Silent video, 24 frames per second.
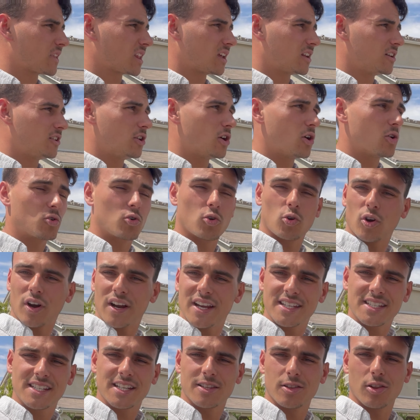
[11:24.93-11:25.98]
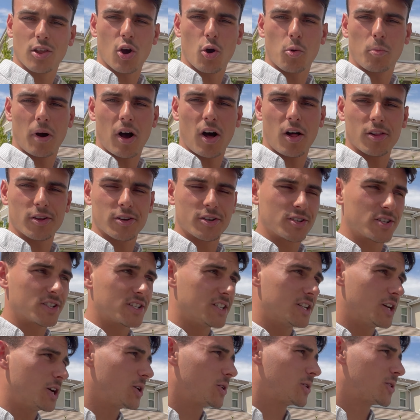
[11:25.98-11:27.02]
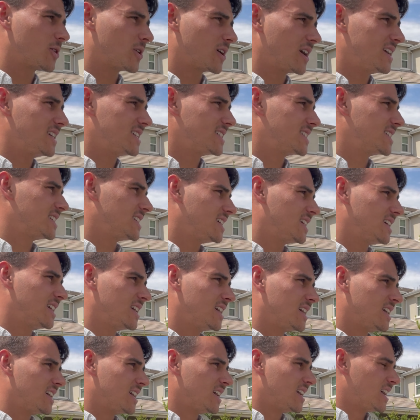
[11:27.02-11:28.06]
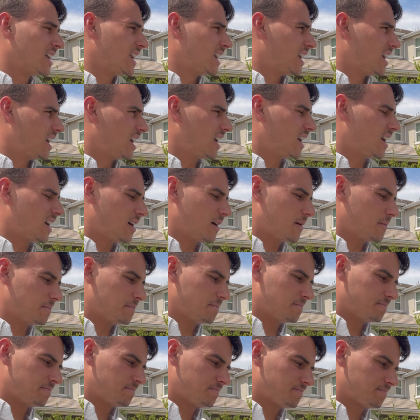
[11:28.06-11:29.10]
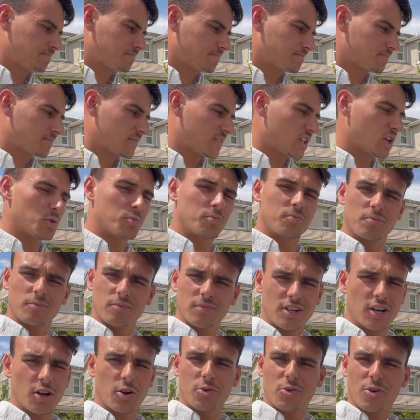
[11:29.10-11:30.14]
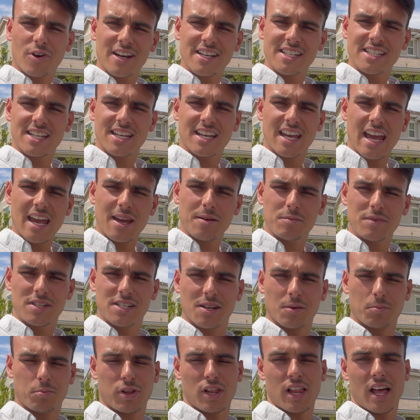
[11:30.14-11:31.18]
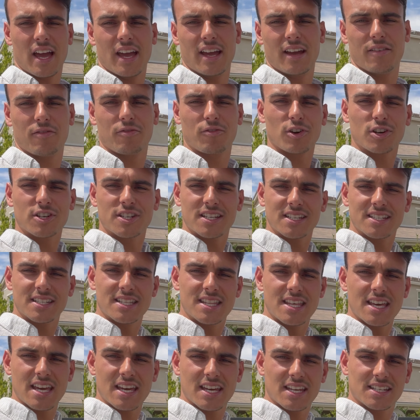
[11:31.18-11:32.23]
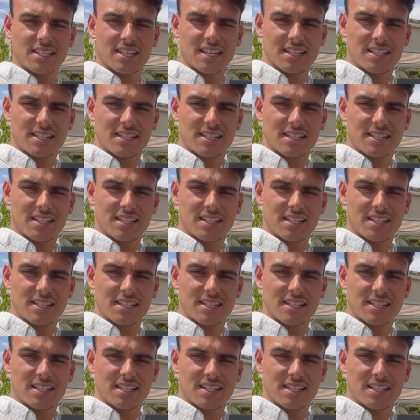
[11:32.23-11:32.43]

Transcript: No crazy low ballers, no crazy, um, no, no crazy games to play versus this.